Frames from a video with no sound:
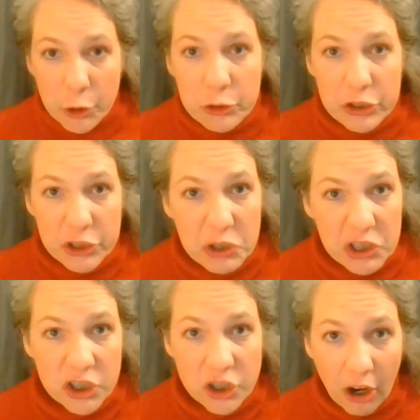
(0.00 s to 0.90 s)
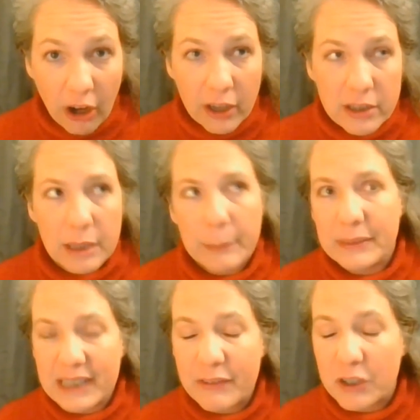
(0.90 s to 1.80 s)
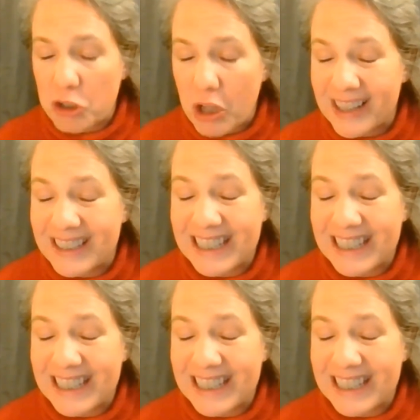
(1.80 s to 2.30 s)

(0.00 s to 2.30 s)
So to start, believe it or not,